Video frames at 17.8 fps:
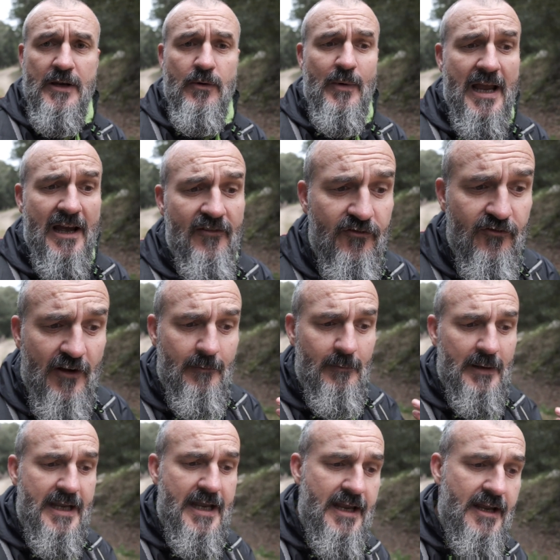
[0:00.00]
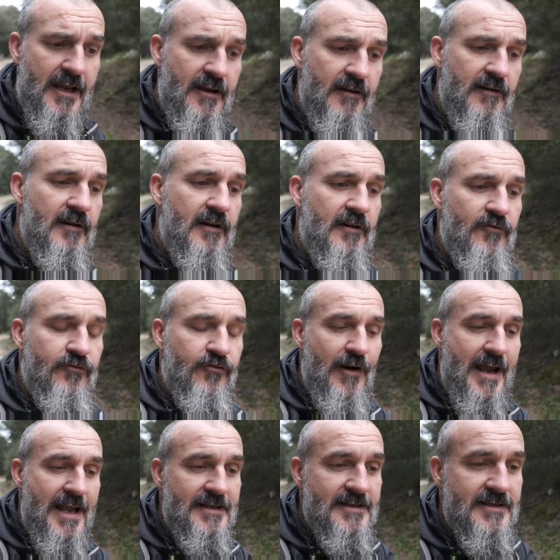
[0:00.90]
we have family here and
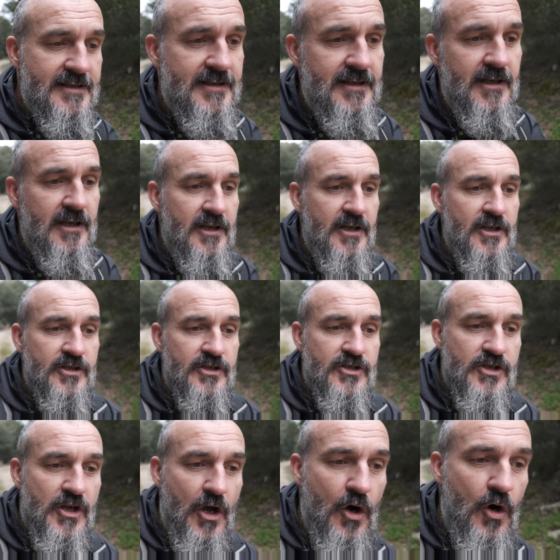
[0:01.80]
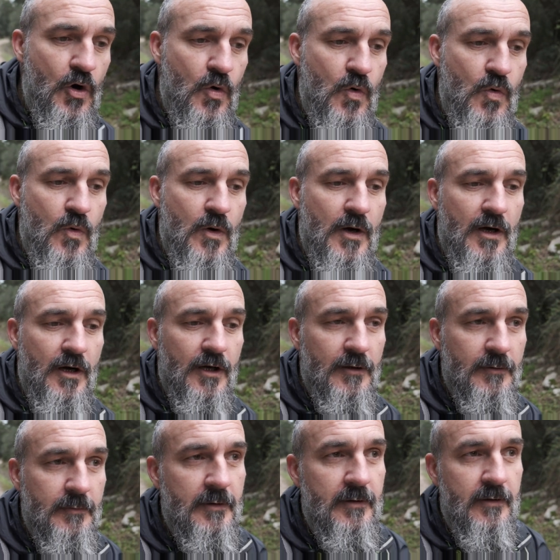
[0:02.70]
friends, so